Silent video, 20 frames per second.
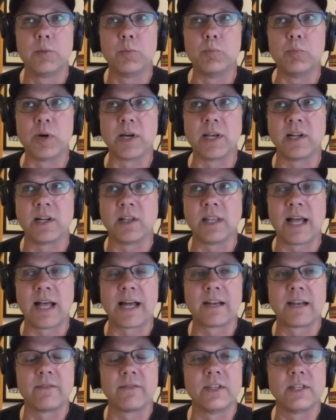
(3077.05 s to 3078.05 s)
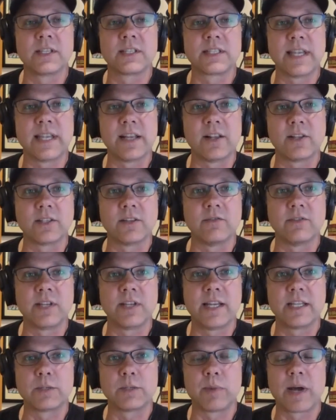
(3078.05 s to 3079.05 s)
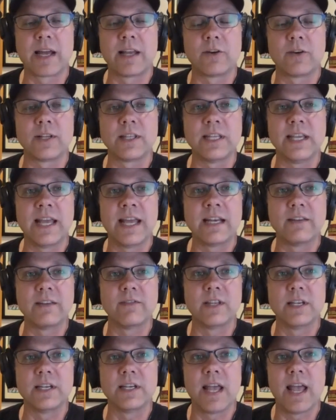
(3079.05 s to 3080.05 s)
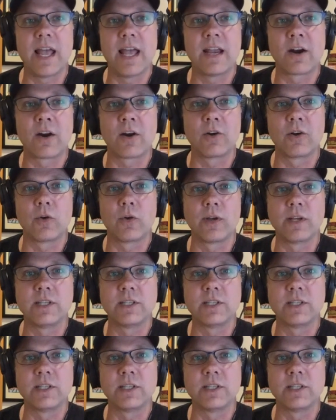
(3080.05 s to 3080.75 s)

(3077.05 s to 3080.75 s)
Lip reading: but a lot of the sales of Dice Miner at the end of the day are going